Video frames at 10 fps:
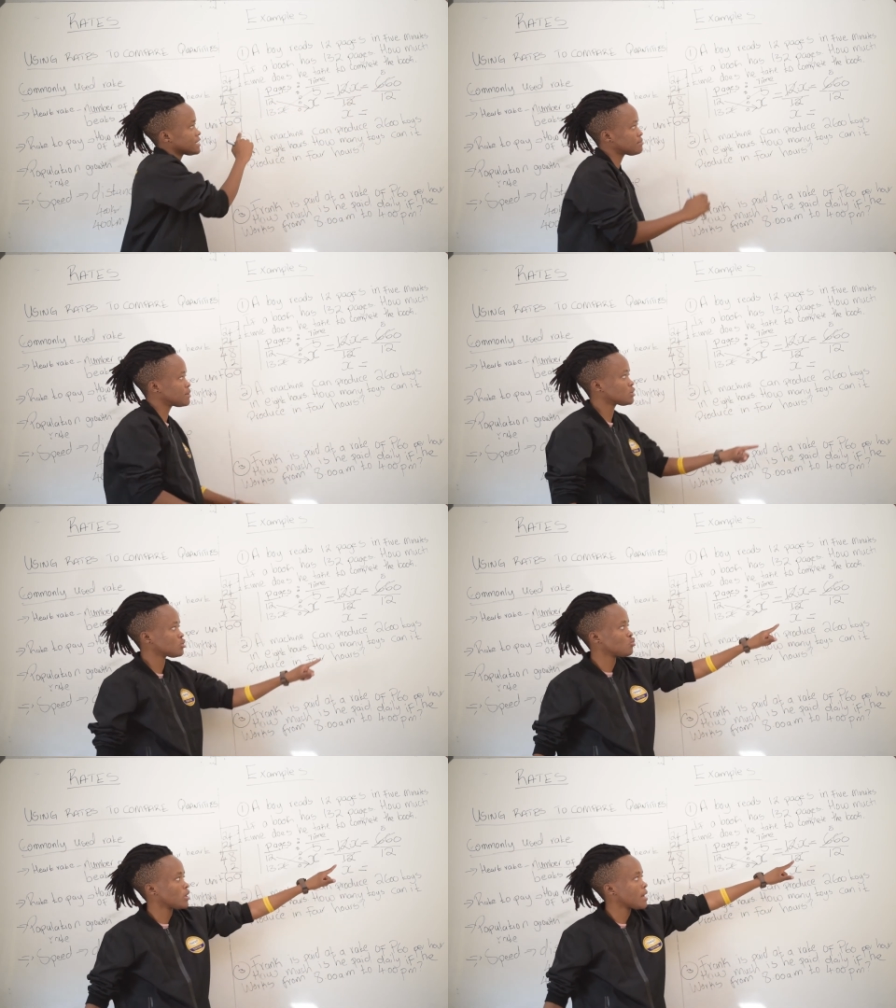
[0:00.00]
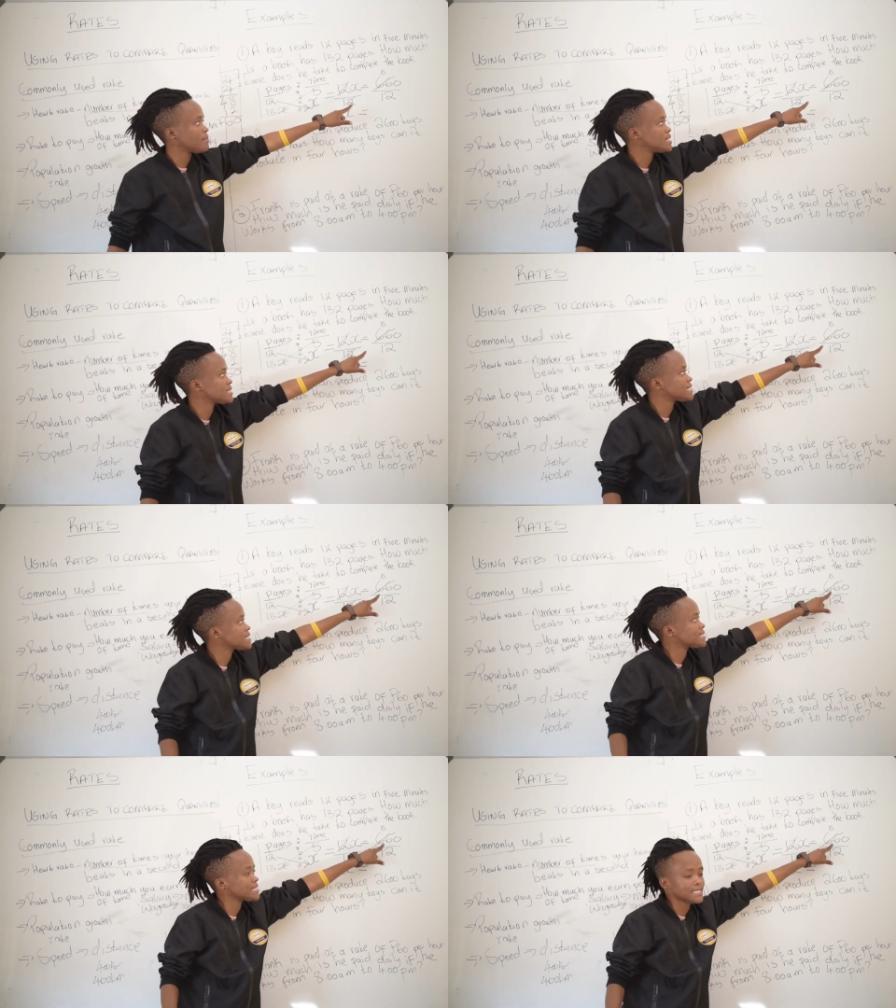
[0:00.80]
it means it's going to be
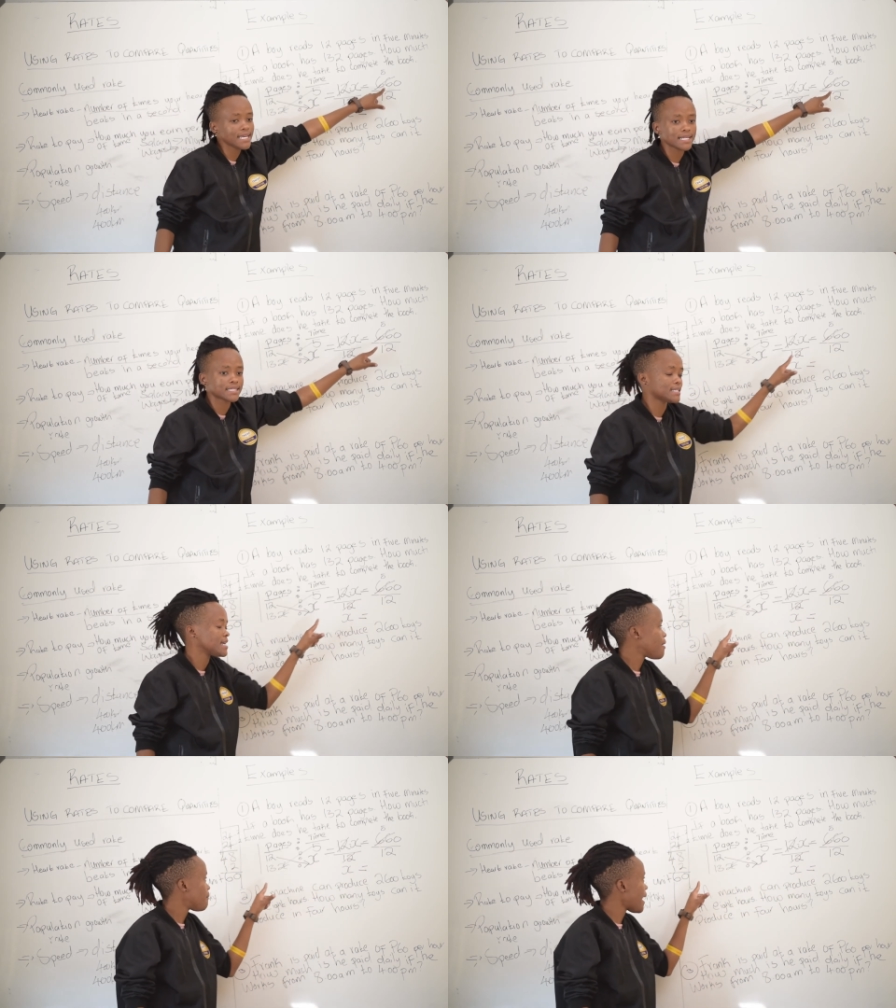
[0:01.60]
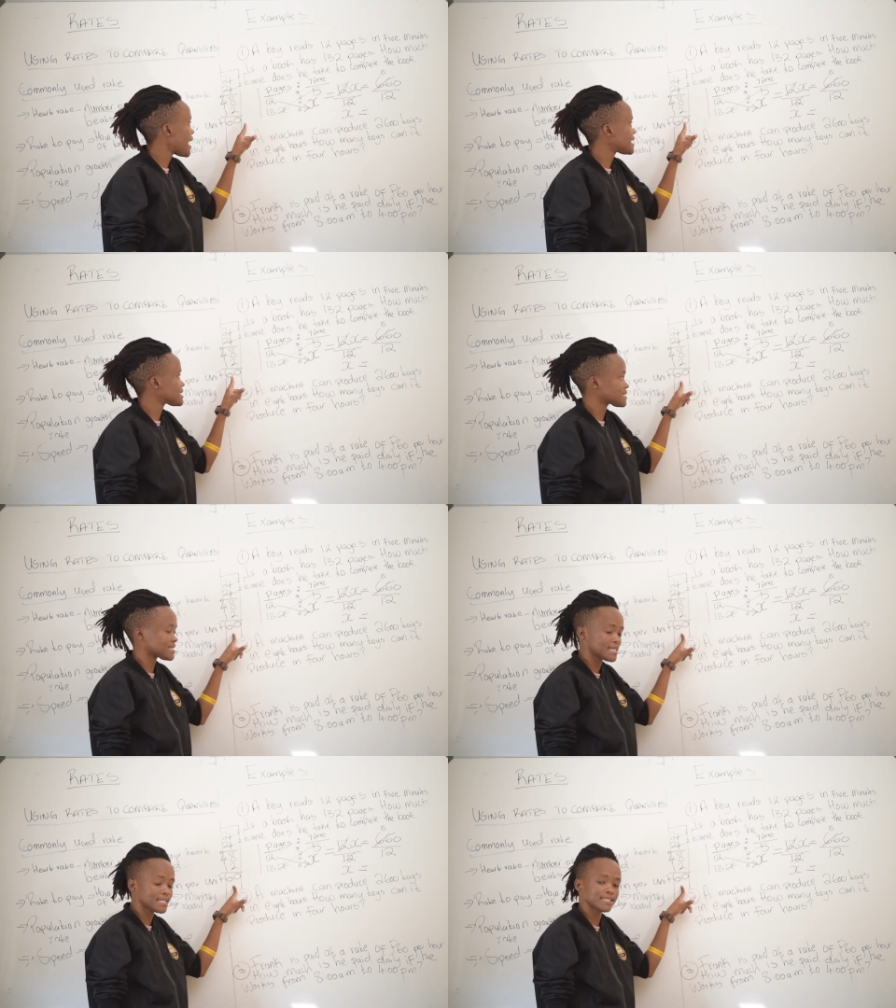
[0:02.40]
66 minus
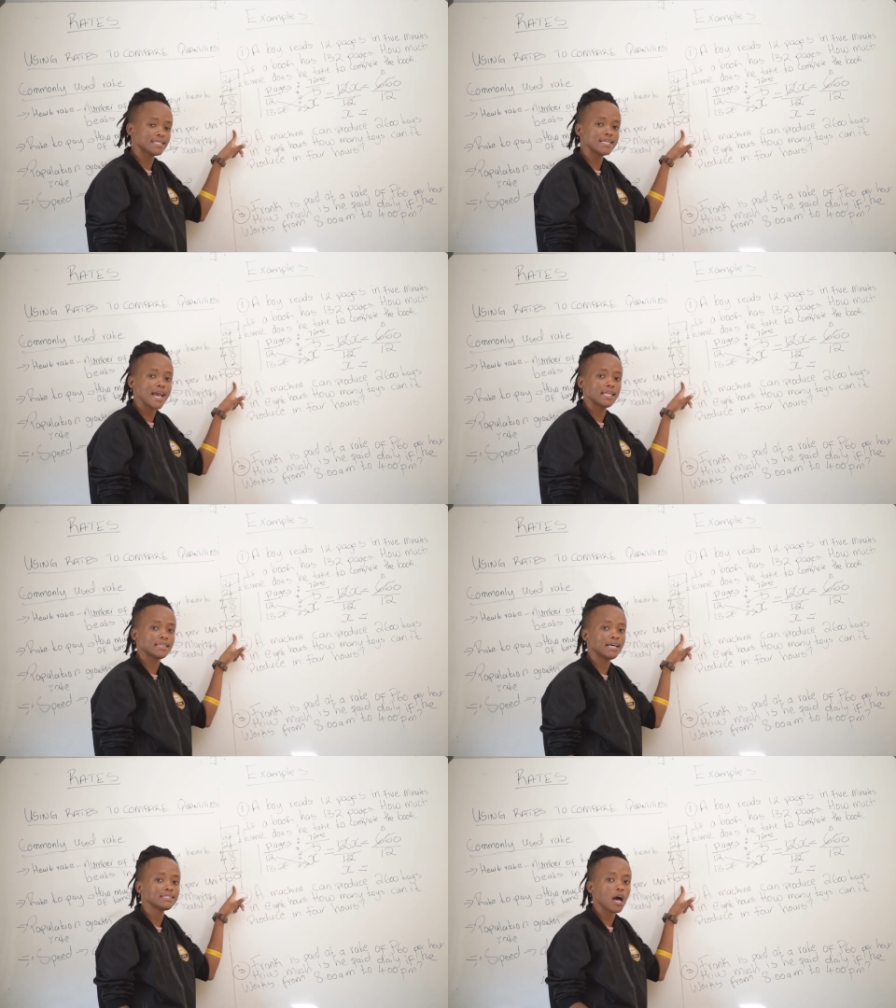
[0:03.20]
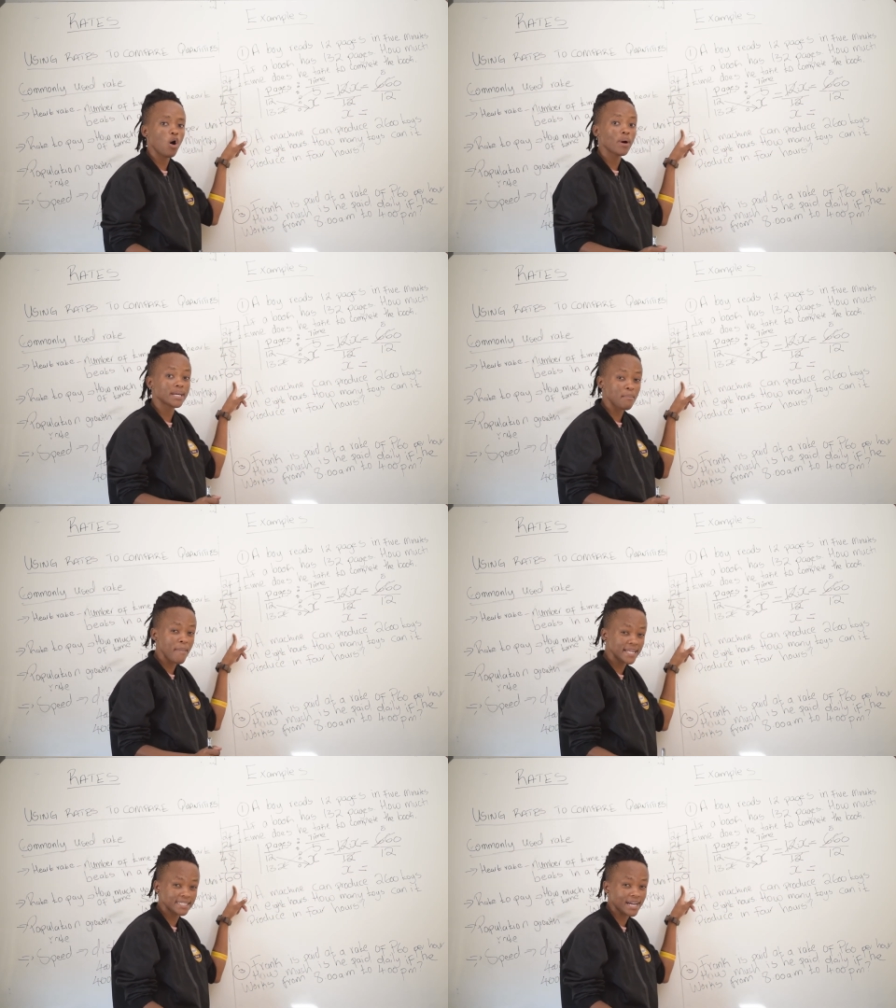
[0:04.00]
60. And that's our
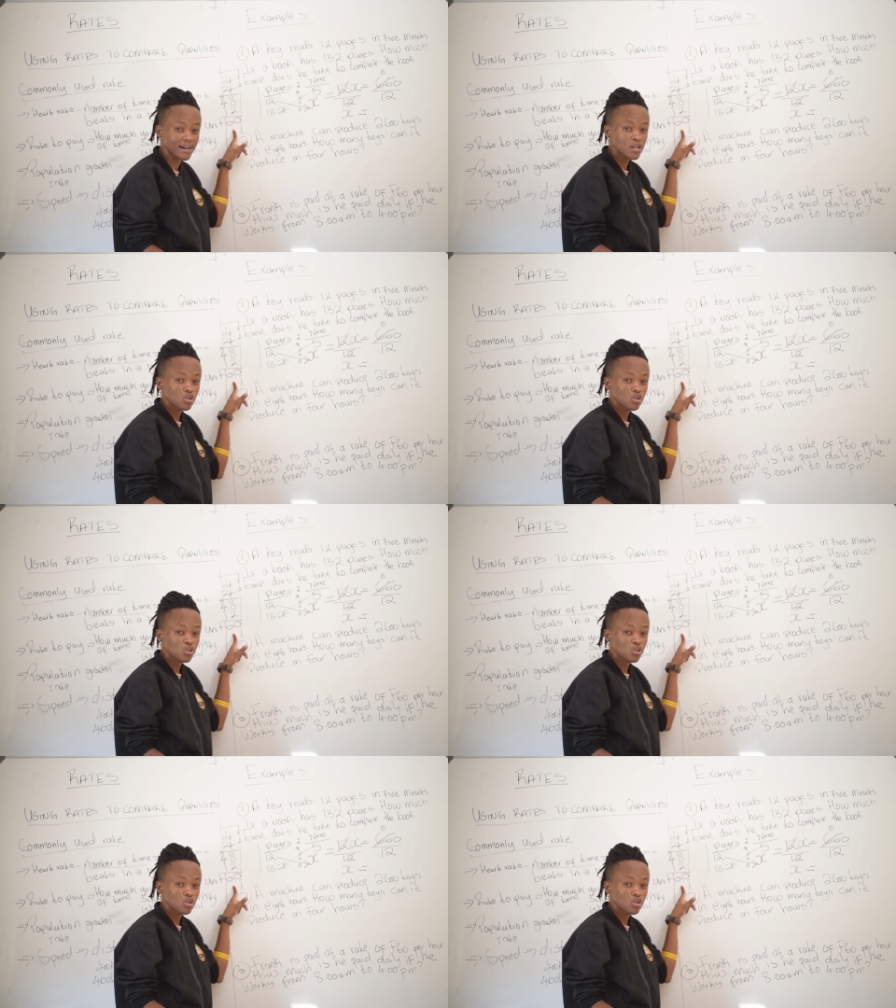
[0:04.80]
remainder.